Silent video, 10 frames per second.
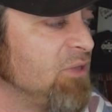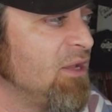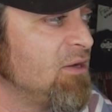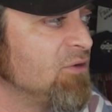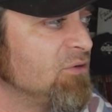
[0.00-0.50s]
with
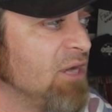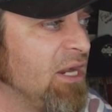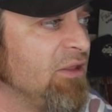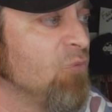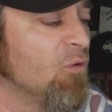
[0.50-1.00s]

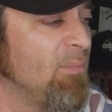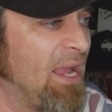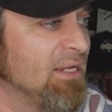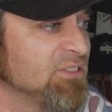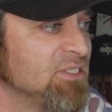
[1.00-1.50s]
884
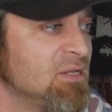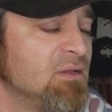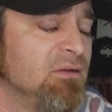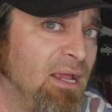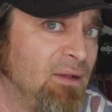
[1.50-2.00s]
packets.
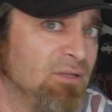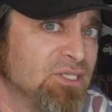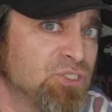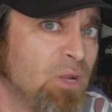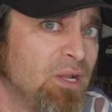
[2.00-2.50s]
Now
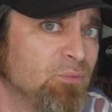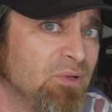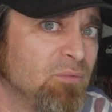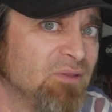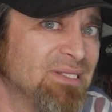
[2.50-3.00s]
let's go ahead and
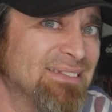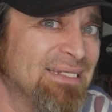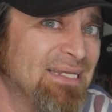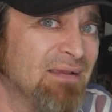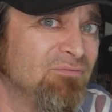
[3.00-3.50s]
rerun this
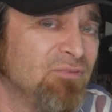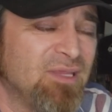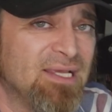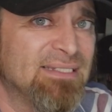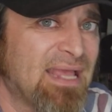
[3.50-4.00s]
again for
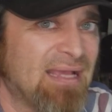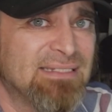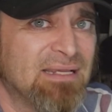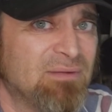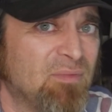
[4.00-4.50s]
the
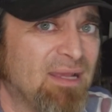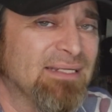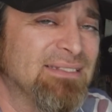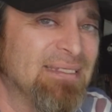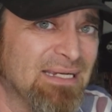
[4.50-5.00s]
exact same
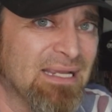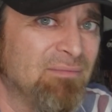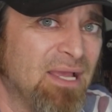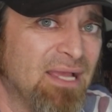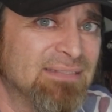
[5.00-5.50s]
amount of
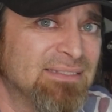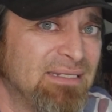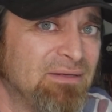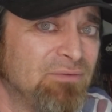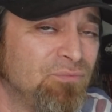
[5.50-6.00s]
time and
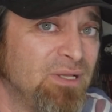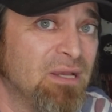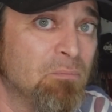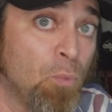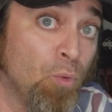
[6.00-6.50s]
see if we
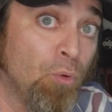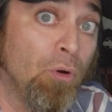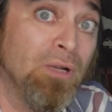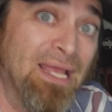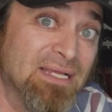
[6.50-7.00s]
get more
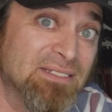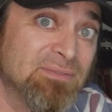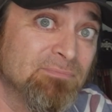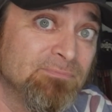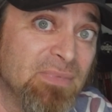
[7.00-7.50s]
or
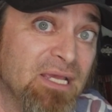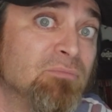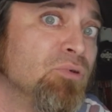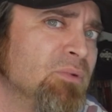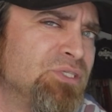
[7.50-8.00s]
less
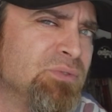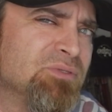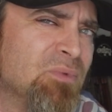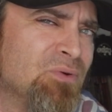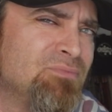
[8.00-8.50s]
in
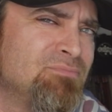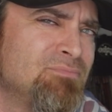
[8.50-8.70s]
promiscuous mode.